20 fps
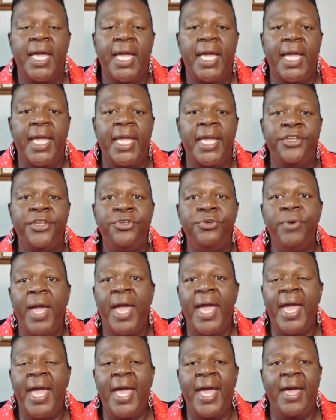and you
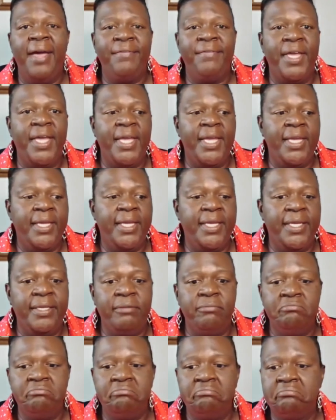have
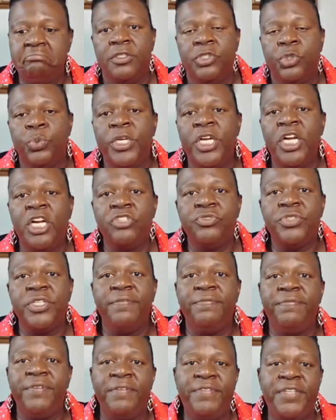a
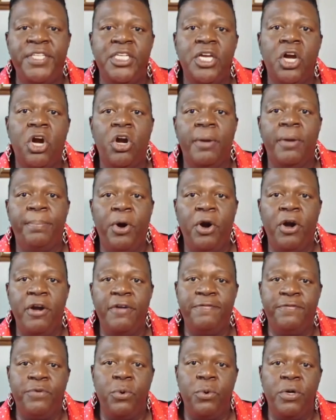350-yard
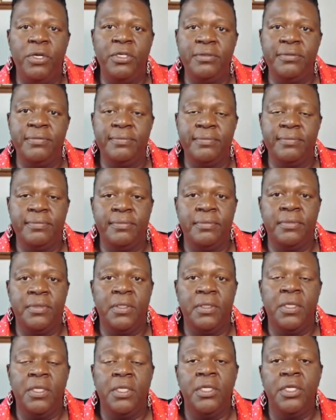par four,
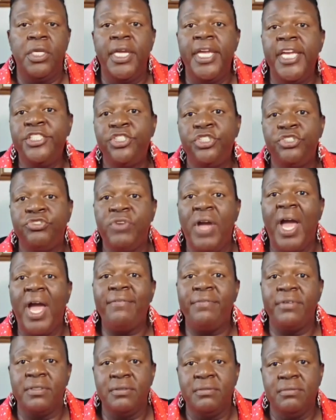hit your
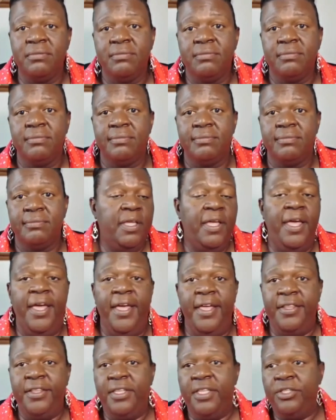driver,
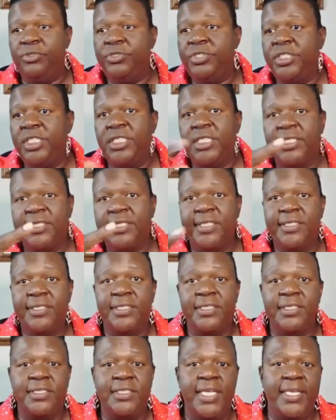and then you see the
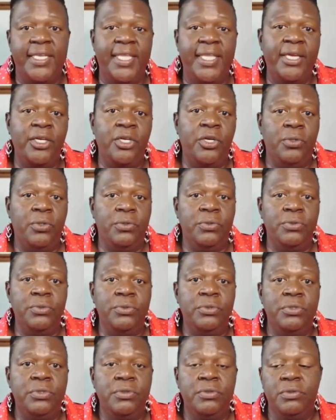distance that
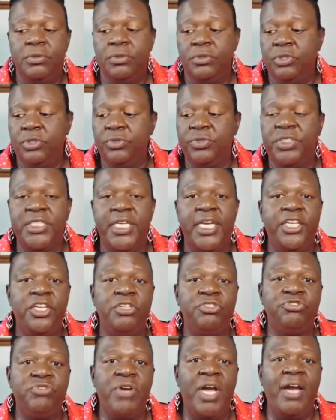goes. So say
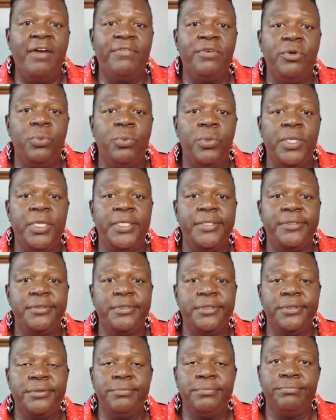your driver
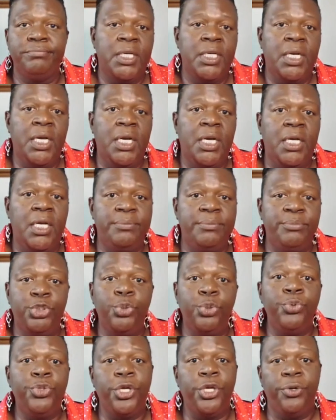went
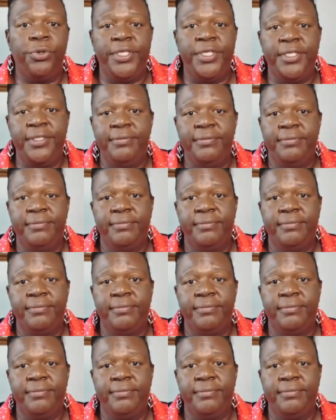230,